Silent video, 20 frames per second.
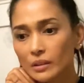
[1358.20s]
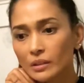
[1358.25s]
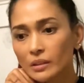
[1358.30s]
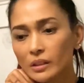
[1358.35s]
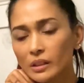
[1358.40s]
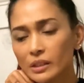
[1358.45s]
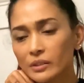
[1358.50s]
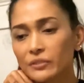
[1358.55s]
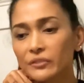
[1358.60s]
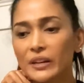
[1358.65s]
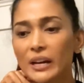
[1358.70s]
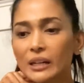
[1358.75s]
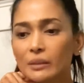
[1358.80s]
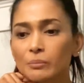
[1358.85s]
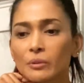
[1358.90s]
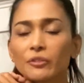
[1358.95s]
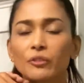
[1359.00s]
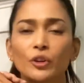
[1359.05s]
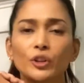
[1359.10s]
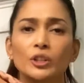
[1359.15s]
In fact,
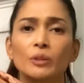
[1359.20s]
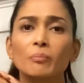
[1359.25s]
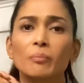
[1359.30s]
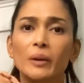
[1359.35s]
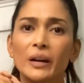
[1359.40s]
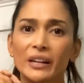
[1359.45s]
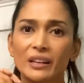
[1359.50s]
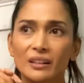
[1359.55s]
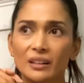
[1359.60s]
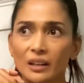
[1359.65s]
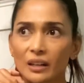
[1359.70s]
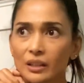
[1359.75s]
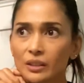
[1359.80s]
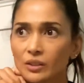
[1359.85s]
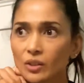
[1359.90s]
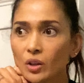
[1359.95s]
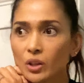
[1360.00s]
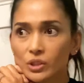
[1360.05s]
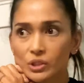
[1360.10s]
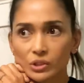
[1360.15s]
before you buy a gun,
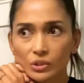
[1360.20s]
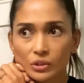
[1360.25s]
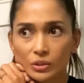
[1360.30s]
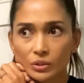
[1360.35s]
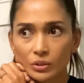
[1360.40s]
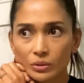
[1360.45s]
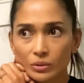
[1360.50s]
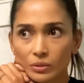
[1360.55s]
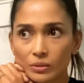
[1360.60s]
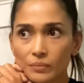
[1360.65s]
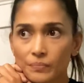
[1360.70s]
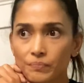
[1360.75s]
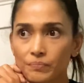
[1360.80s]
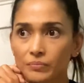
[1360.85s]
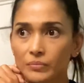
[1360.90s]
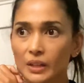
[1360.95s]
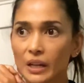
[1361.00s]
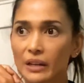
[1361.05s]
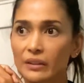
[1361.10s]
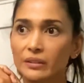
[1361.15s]
also,
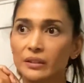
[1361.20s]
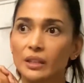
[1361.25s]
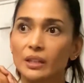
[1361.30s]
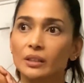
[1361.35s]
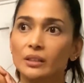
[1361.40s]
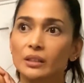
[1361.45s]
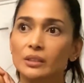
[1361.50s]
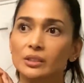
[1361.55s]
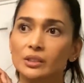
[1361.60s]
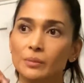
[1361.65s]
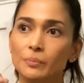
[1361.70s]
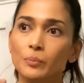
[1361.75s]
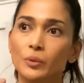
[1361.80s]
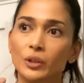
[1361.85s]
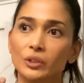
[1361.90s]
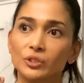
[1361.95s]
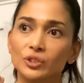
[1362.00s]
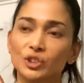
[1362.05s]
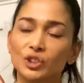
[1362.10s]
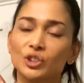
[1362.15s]
I think it's
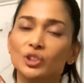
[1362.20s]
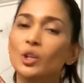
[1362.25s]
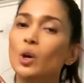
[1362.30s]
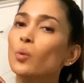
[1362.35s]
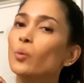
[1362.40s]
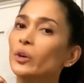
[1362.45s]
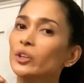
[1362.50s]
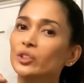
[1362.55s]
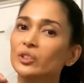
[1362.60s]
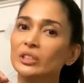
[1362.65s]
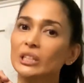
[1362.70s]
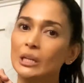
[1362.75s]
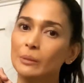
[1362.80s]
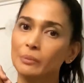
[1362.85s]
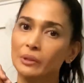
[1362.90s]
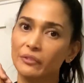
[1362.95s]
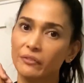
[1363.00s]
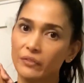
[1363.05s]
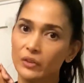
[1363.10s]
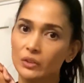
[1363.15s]
important to know where you keep
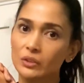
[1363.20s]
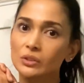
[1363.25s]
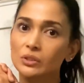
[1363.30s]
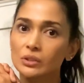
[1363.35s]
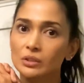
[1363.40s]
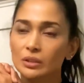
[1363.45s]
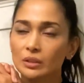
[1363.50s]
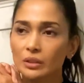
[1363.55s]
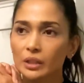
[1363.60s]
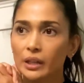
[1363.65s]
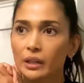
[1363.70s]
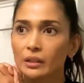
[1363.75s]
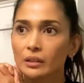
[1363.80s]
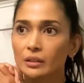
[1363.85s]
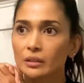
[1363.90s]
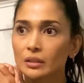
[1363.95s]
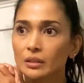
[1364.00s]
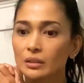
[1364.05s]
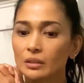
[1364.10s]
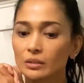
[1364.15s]
it first. Like,
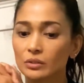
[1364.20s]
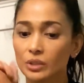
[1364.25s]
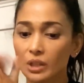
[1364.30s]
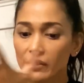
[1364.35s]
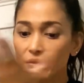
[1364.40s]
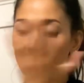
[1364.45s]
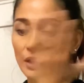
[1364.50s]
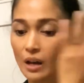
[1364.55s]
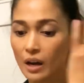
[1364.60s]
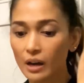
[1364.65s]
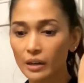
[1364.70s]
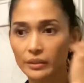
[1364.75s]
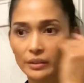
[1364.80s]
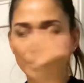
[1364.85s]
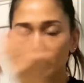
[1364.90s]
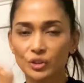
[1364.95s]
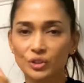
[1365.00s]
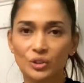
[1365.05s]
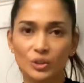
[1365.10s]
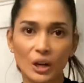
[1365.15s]
you have a gun
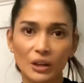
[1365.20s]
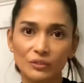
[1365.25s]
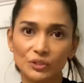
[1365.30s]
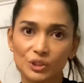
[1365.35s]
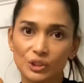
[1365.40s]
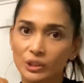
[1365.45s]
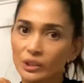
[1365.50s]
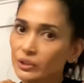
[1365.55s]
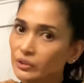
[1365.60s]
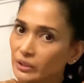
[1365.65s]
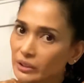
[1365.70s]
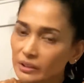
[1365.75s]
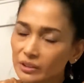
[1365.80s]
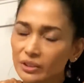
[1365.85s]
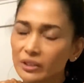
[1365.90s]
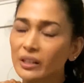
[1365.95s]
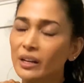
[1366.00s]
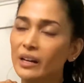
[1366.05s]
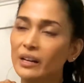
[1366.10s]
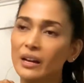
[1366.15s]
and you have children,
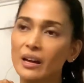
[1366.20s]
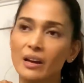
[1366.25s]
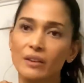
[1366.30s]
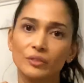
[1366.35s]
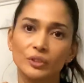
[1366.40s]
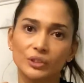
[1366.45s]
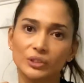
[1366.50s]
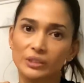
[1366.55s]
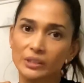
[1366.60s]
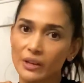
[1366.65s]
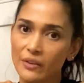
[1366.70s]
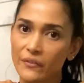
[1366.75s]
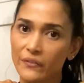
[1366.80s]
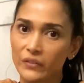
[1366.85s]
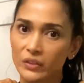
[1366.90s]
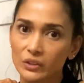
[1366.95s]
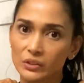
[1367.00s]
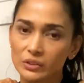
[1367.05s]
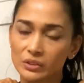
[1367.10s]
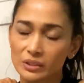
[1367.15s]
you gotta have your safe
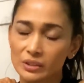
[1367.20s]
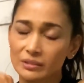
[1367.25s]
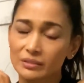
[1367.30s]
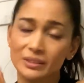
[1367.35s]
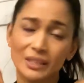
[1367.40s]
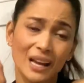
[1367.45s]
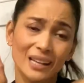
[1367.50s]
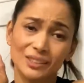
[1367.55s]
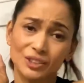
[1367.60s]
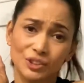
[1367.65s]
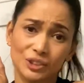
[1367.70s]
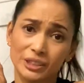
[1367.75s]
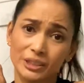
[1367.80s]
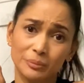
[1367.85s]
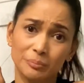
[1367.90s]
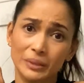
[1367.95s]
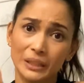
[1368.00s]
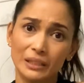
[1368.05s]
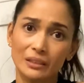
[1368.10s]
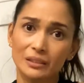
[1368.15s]
first. That's just
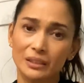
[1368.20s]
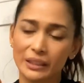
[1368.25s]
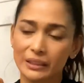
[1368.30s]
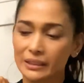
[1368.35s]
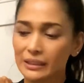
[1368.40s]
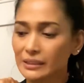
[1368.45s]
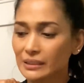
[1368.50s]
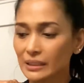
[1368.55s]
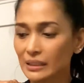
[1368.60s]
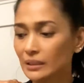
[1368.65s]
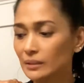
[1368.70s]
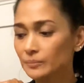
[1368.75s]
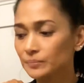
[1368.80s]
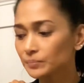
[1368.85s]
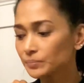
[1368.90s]
me, like I said.